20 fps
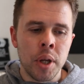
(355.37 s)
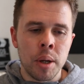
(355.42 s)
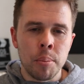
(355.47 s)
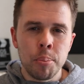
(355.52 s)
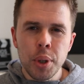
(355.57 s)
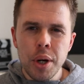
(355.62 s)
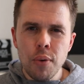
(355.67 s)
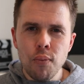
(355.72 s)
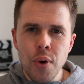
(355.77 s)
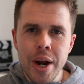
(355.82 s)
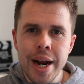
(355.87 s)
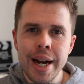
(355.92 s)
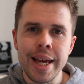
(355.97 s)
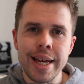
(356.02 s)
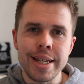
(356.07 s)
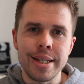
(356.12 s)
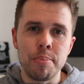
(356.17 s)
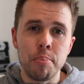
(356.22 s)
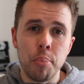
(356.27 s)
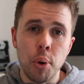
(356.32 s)
but it really
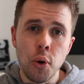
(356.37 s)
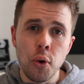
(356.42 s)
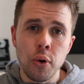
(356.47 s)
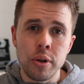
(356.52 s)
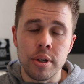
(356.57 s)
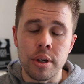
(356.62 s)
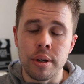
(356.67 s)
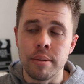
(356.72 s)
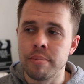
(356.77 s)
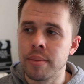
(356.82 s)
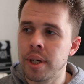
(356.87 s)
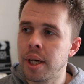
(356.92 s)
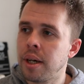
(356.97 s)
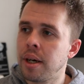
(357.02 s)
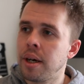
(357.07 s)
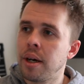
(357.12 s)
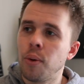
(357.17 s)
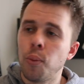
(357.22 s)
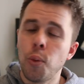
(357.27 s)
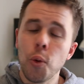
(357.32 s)
is important
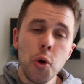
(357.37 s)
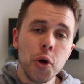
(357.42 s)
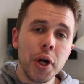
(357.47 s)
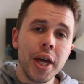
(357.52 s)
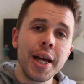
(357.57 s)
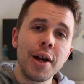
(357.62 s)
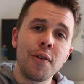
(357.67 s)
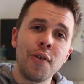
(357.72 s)
walking